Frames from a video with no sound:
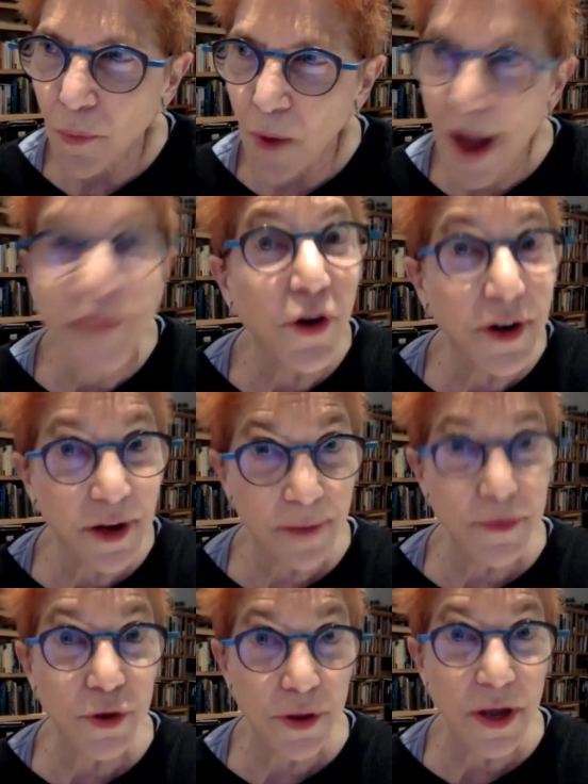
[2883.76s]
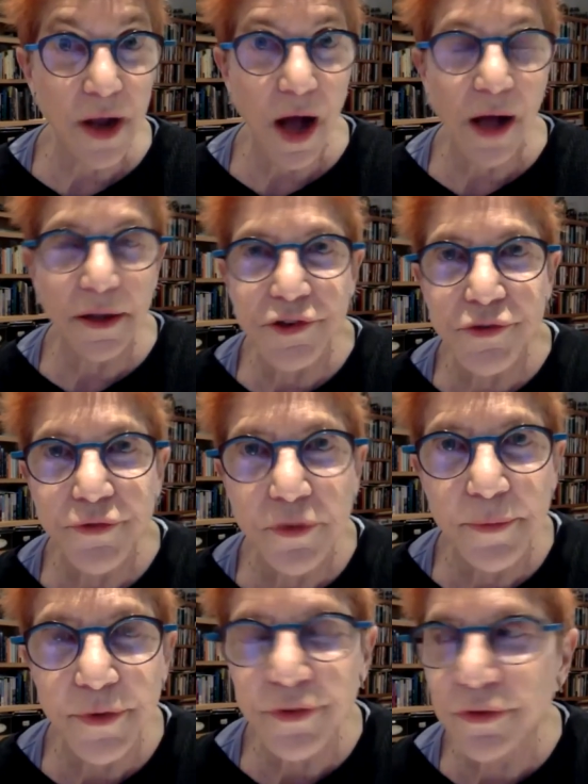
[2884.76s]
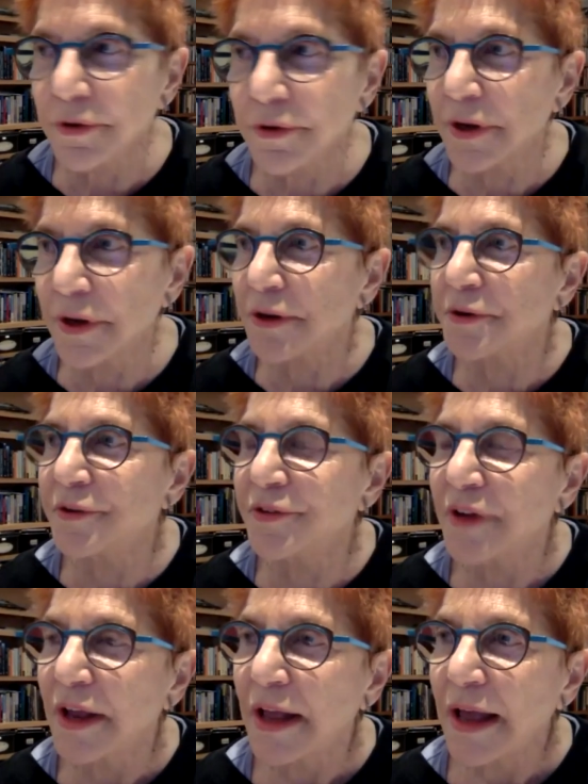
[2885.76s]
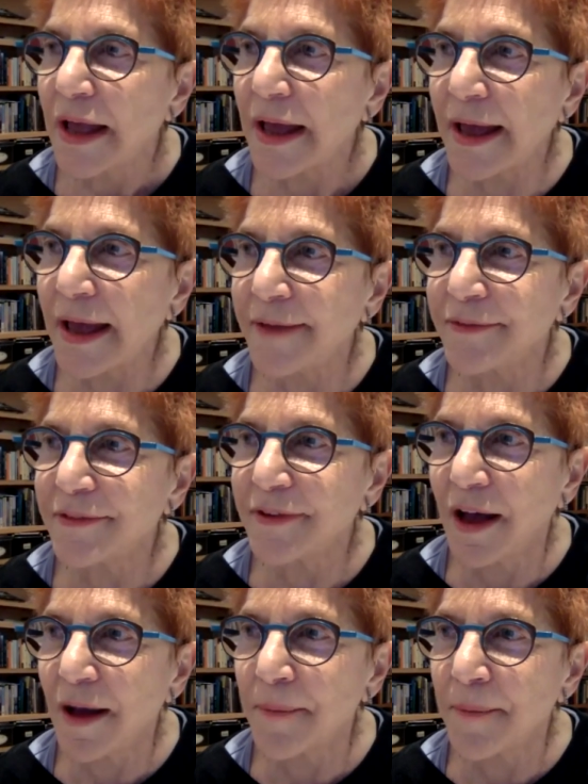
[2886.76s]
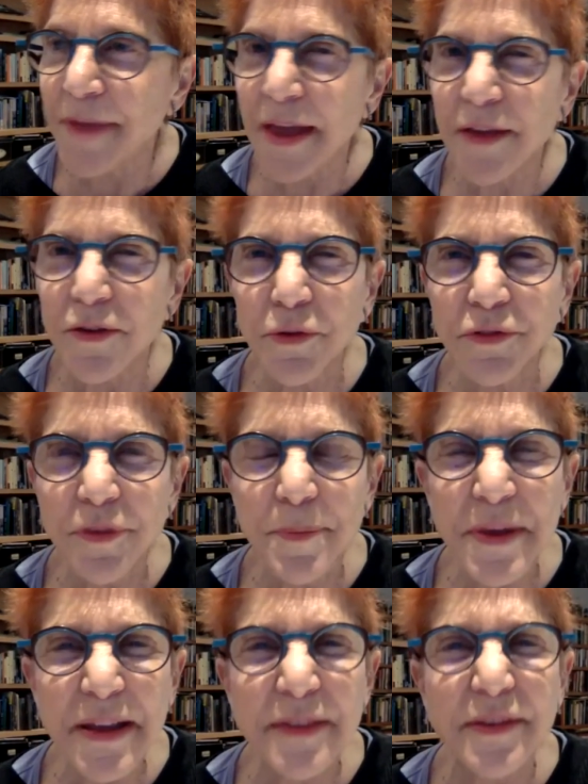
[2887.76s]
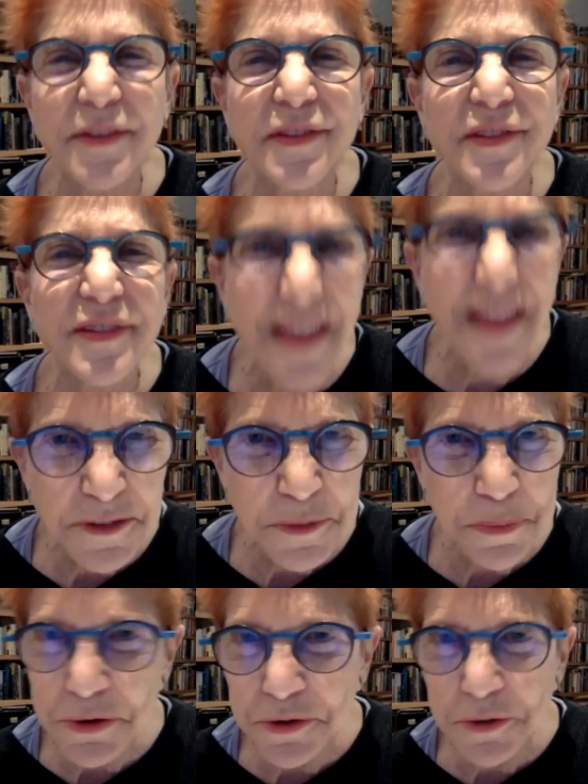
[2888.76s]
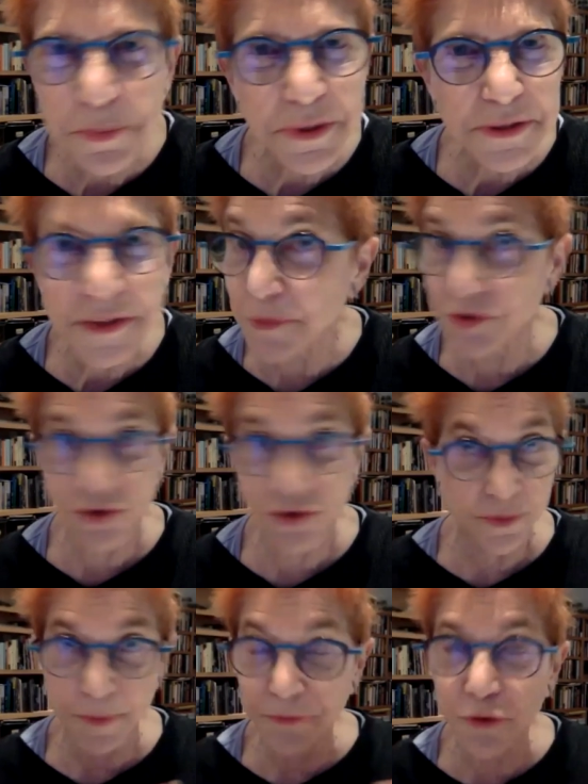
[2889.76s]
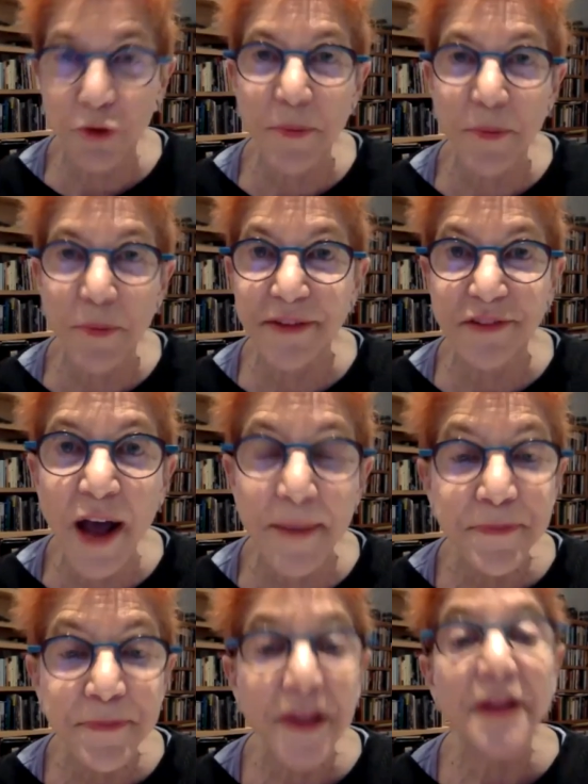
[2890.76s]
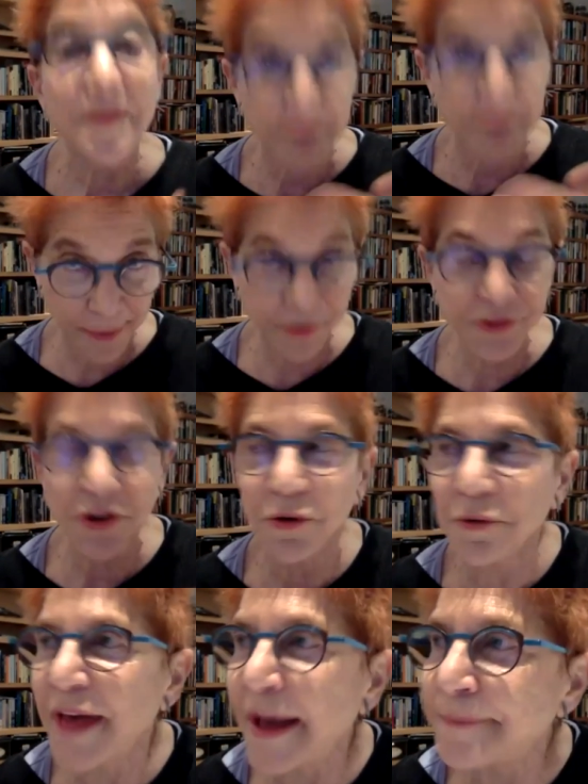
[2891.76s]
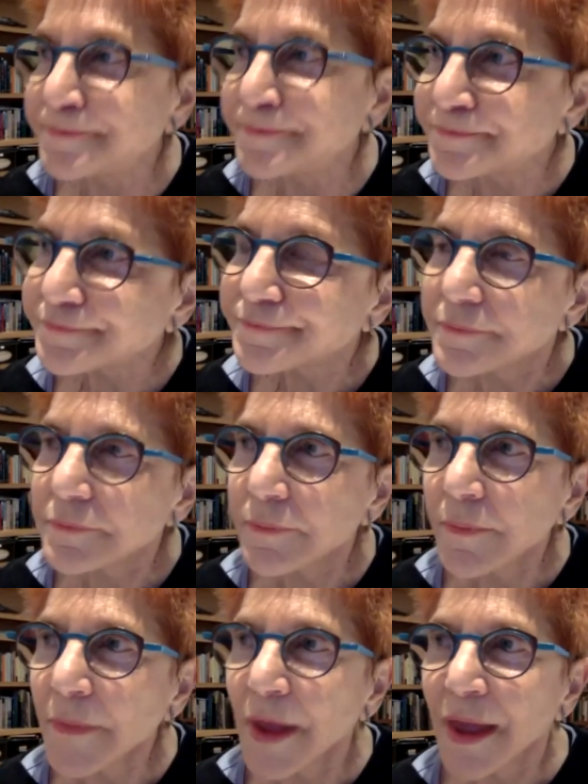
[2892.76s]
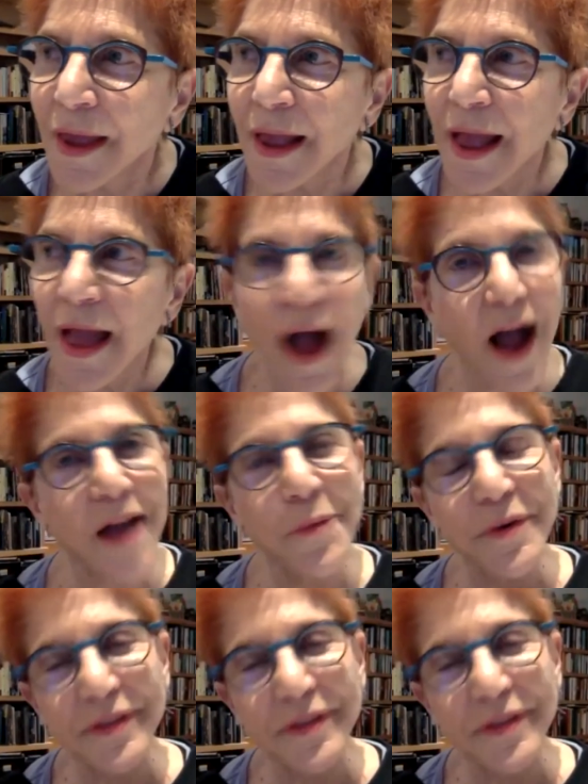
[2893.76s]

I taught at community college for almost 30 years. And it used to be in the Snellenberger building, which is before my time, but I was told that I would